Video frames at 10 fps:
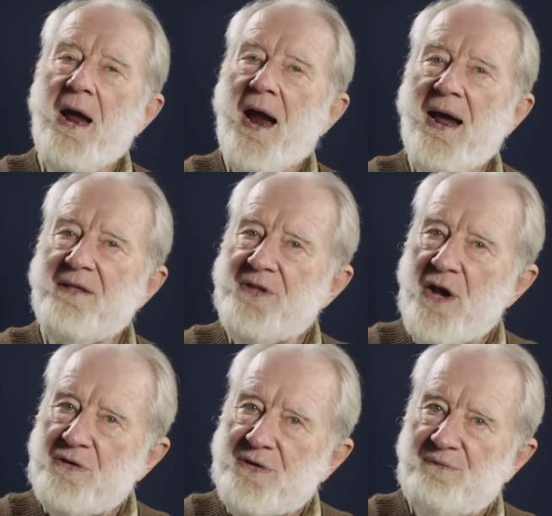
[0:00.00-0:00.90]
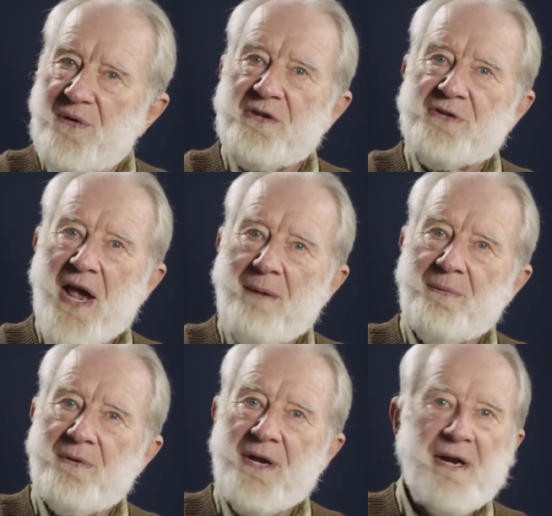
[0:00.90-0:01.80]
Had those events
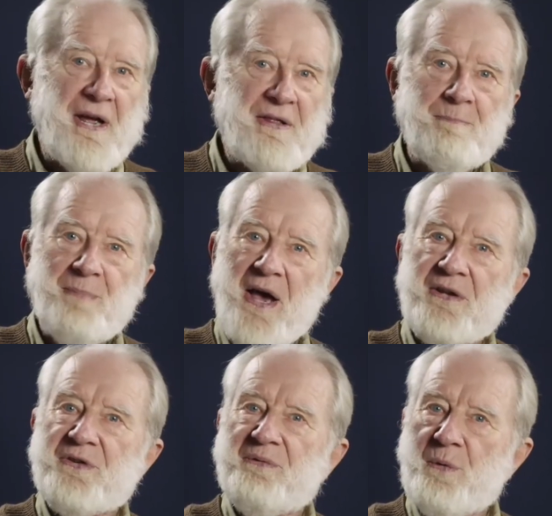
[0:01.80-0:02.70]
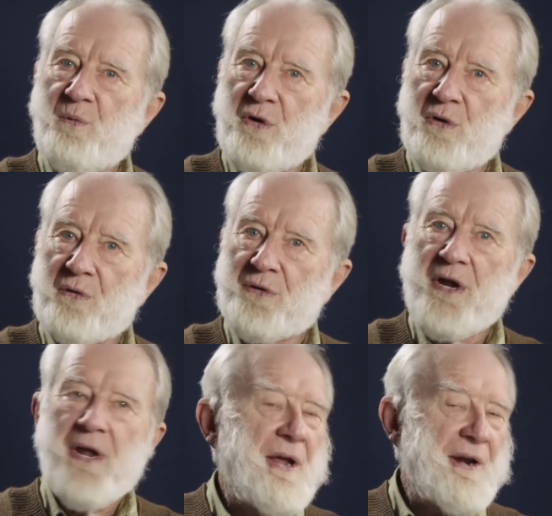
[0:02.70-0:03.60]
happened in other parts of the world,
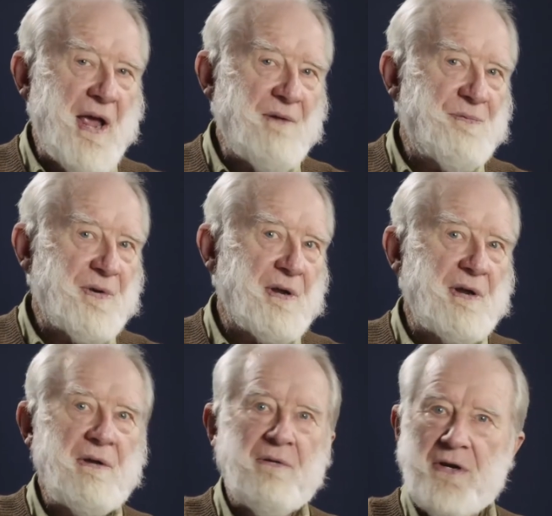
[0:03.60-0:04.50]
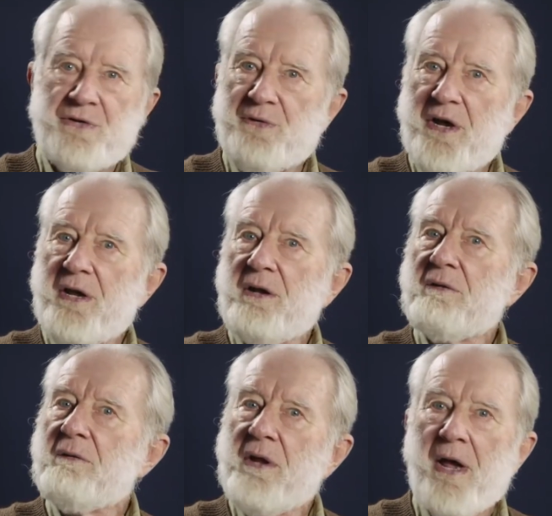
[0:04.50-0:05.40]
in Africa,
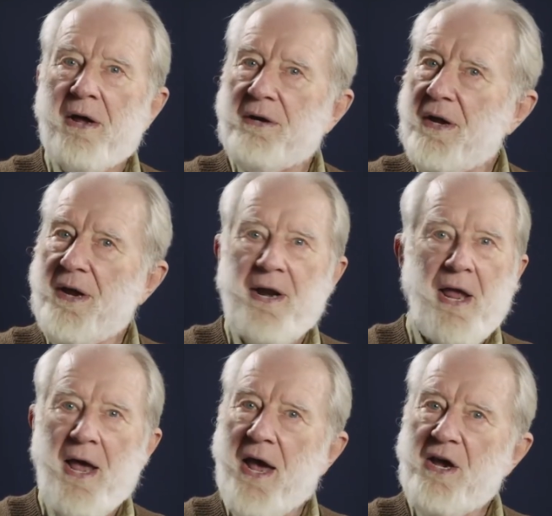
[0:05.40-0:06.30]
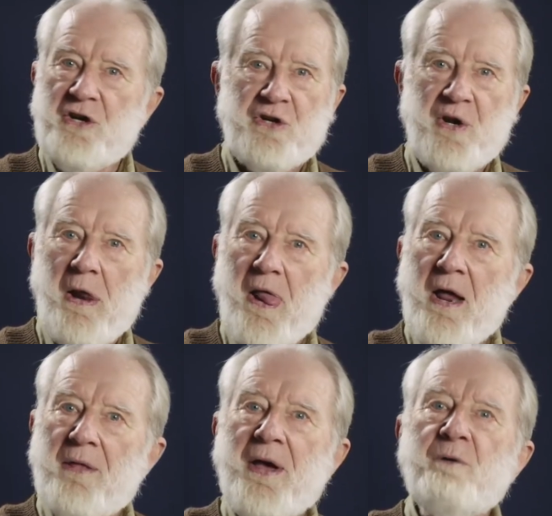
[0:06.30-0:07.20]
Israel, Asia,
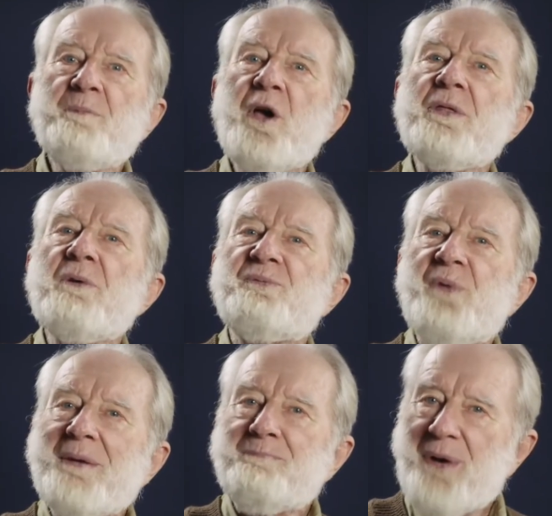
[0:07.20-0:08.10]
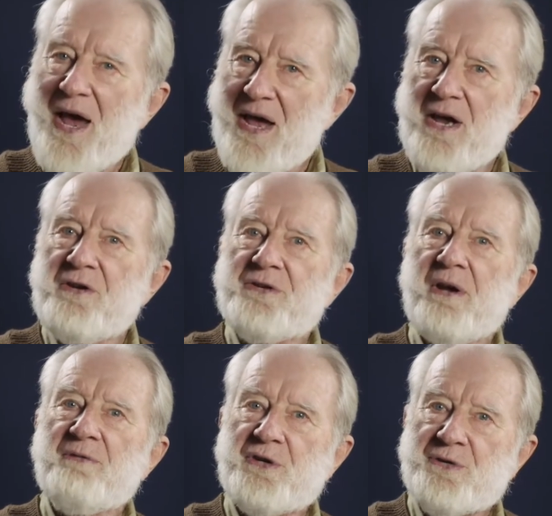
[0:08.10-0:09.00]
they would be on the front page
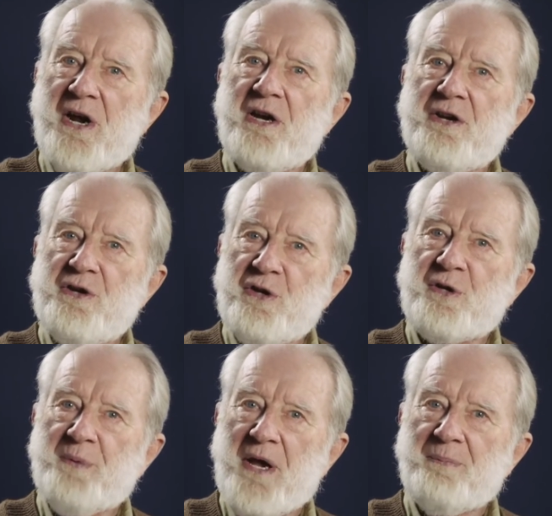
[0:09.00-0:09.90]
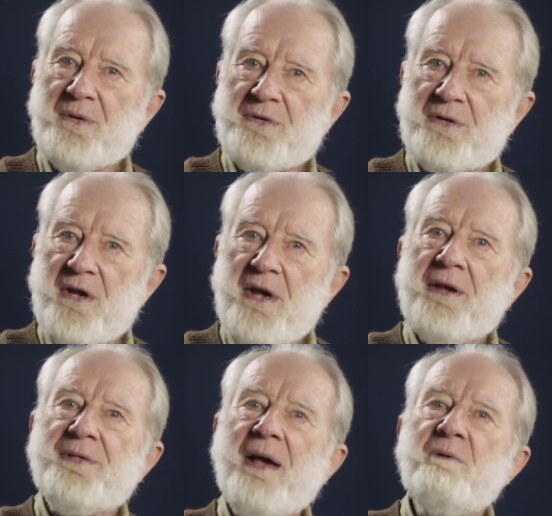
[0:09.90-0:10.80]
of Australian newspapers.
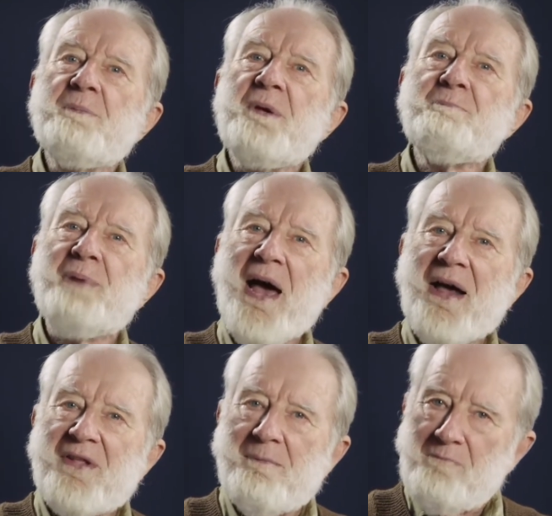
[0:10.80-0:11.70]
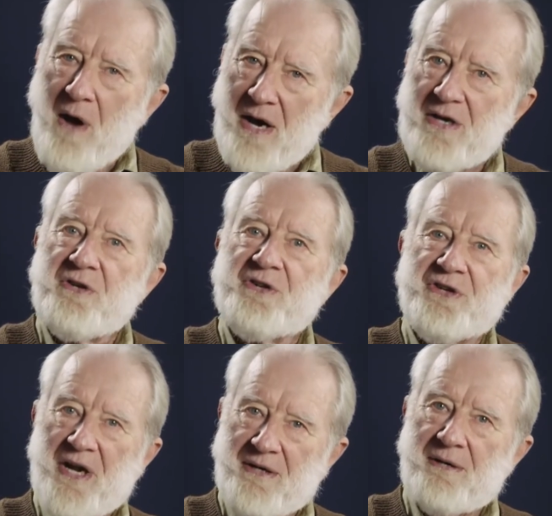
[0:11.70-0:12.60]
They would be part of the
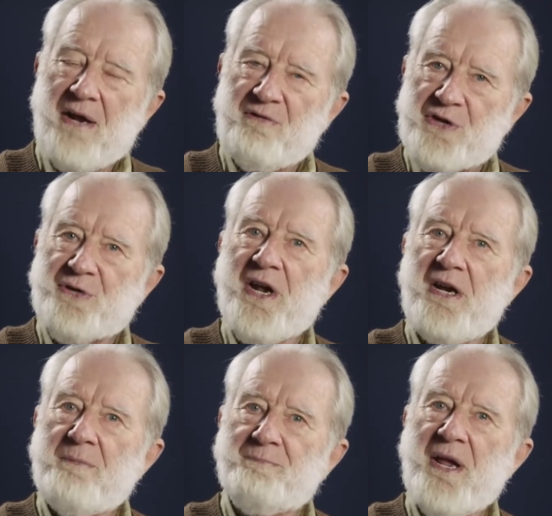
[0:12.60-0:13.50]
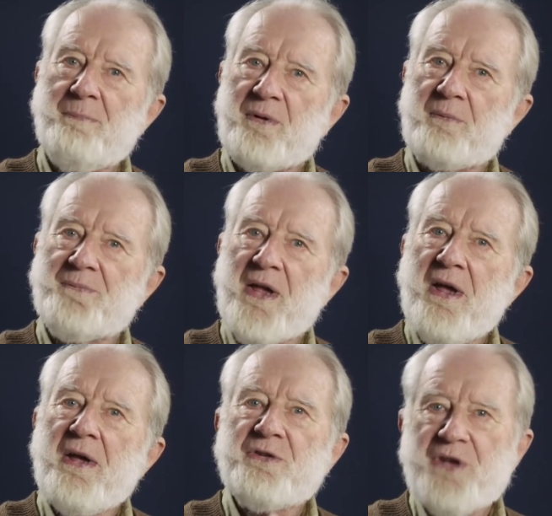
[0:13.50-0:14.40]
mindset of Australian people.
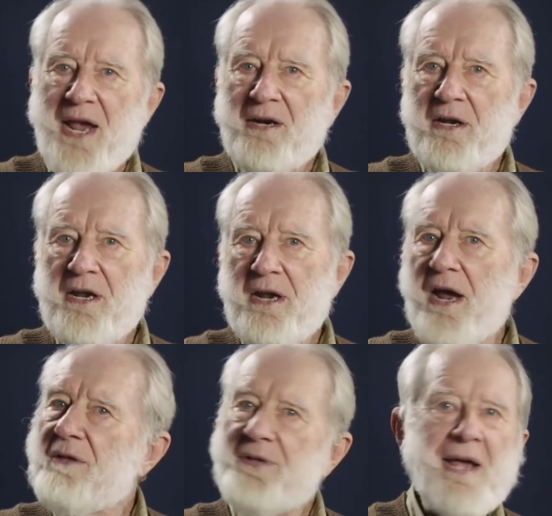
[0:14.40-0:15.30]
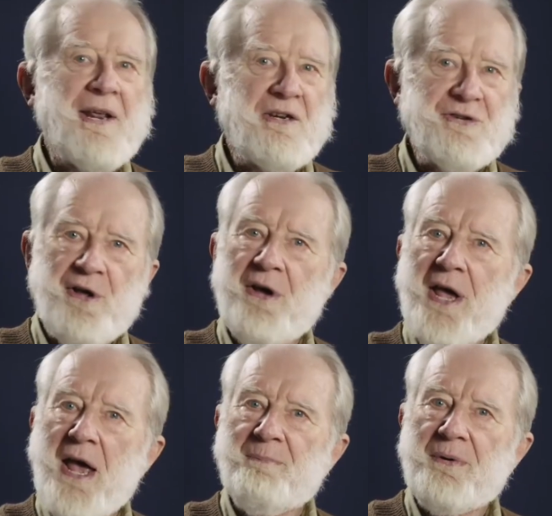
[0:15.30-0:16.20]
Sadly, that has not
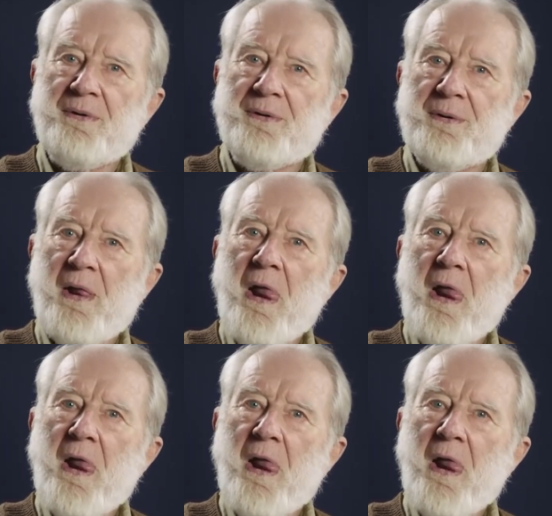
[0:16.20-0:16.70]
happened.